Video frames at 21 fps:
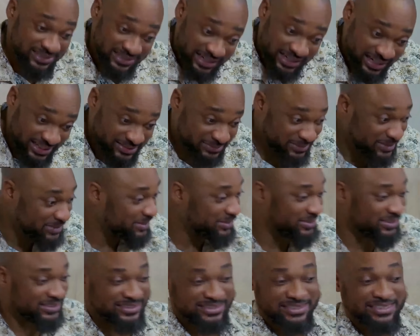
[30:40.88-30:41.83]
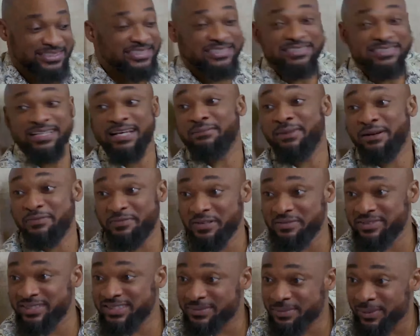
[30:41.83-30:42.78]
a nice place because this is like my
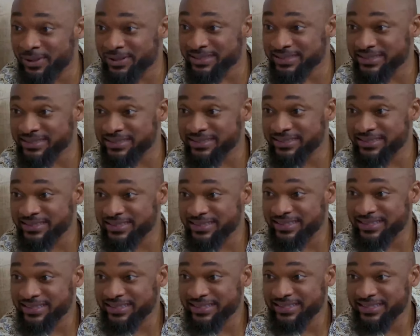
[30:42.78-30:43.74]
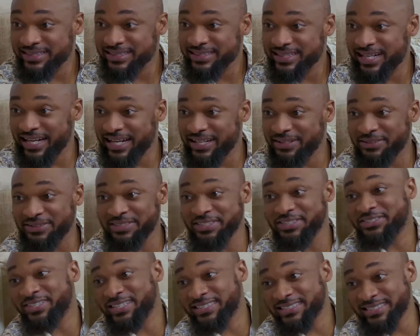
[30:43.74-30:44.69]
favorite spot. I know the
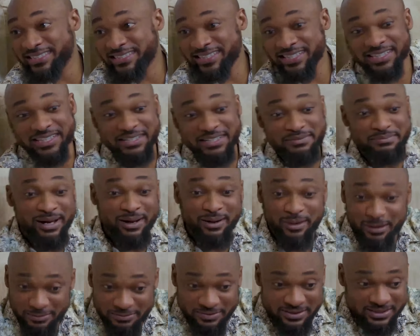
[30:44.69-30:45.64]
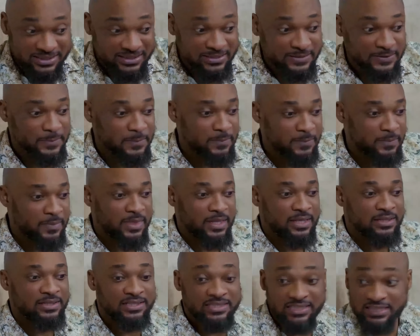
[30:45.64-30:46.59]
interesting thing in my office,
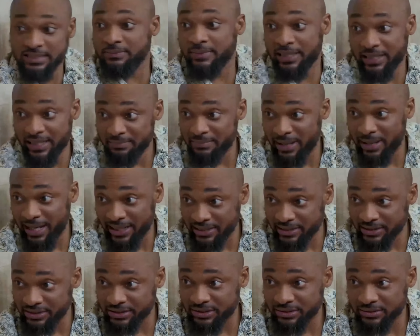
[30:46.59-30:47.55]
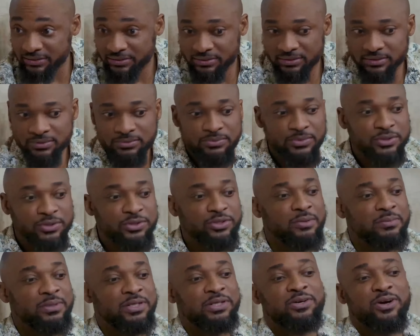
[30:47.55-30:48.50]
the team that I manage, we
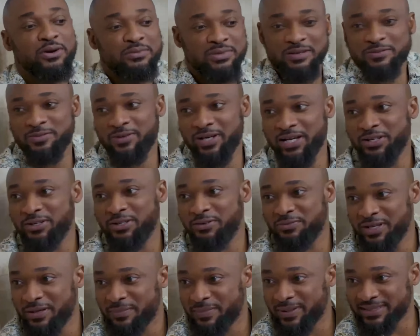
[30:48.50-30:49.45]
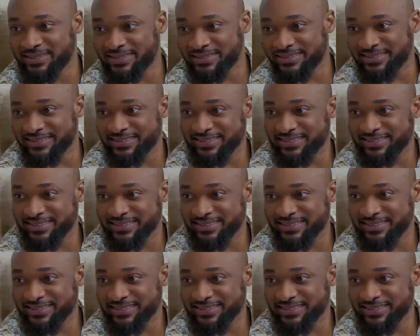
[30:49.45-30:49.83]
normally come here for end of year party.